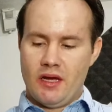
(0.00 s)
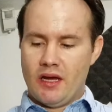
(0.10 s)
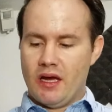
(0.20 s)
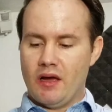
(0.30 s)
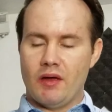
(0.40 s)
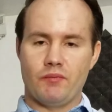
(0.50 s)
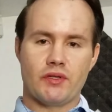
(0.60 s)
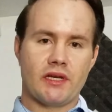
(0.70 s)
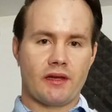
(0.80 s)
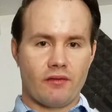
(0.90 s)
In
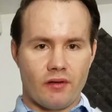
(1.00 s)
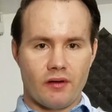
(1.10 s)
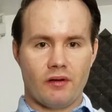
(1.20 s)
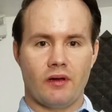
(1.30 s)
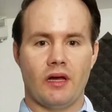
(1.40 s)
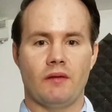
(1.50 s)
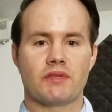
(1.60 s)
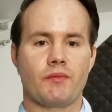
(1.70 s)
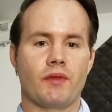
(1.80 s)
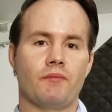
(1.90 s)
particular,
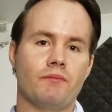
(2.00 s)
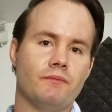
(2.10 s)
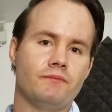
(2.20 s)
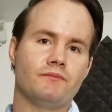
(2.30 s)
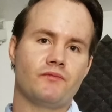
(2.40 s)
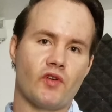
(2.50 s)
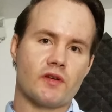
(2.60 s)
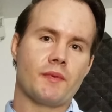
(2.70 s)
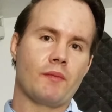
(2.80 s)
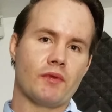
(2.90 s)
some of the first
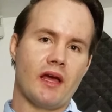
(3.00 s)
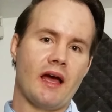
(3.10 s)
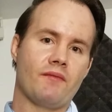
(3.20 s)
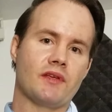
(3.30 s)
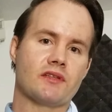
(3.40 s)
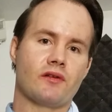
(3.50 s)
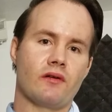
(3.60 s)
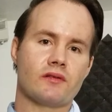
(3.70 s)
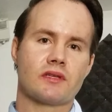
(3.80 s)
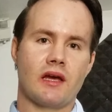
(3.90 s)
people to have these
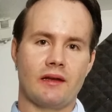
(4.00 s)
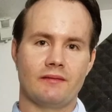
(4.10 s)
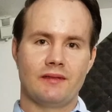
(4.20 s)
drones got